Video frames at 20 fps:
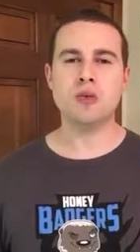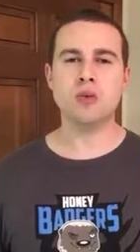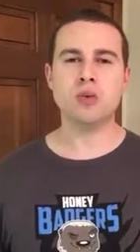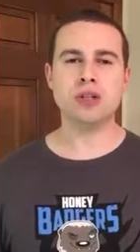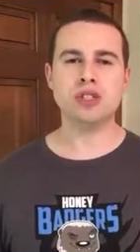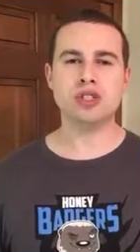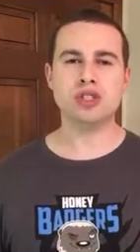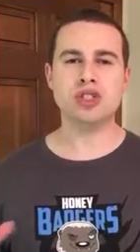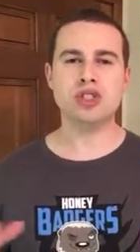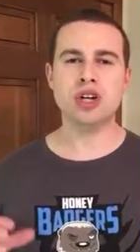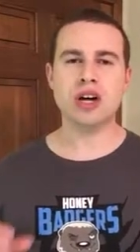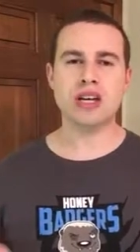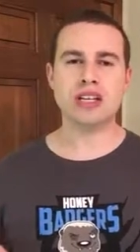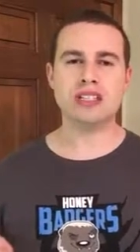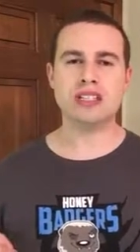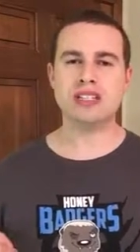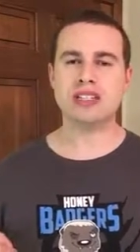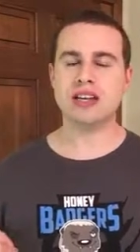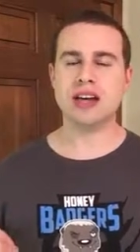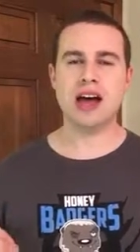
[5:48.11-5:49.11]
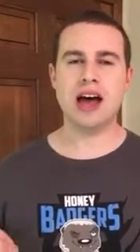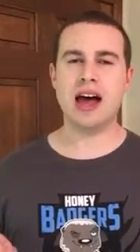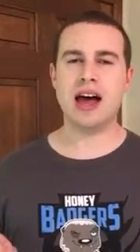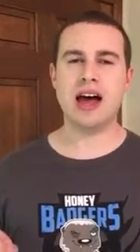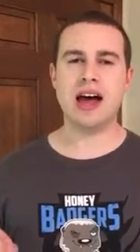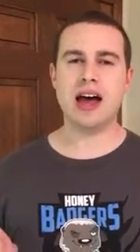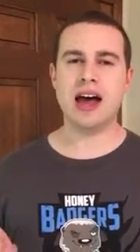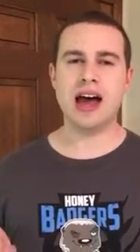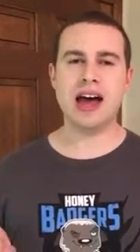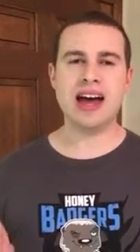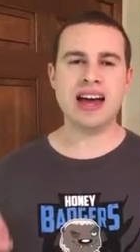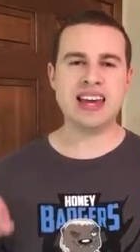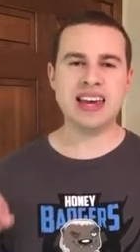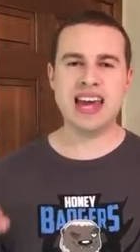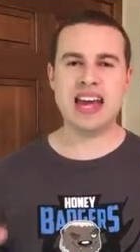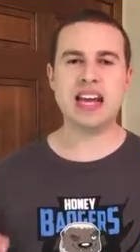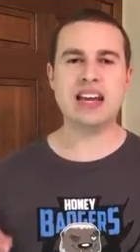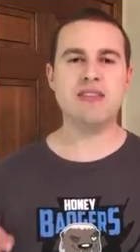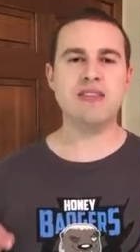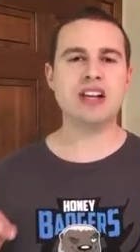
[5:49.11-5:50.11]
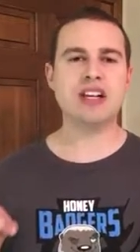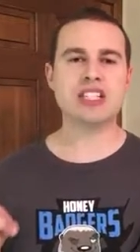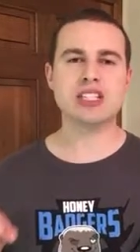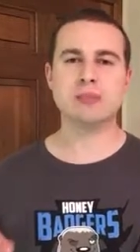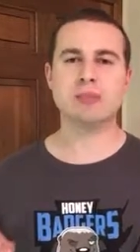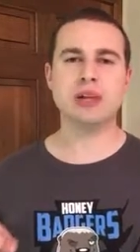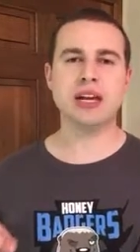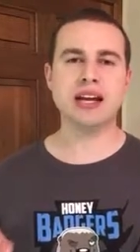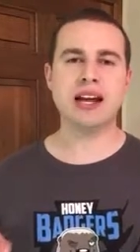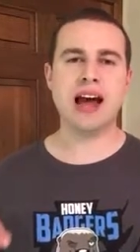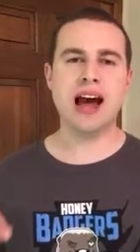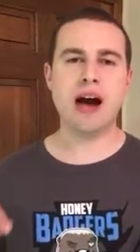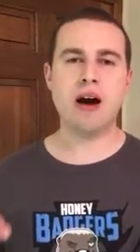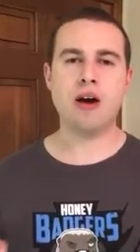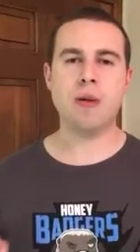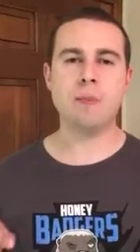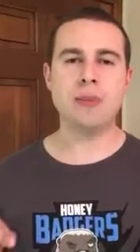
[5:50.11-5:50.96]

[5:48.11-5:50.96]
was just, I, I, can't even explain how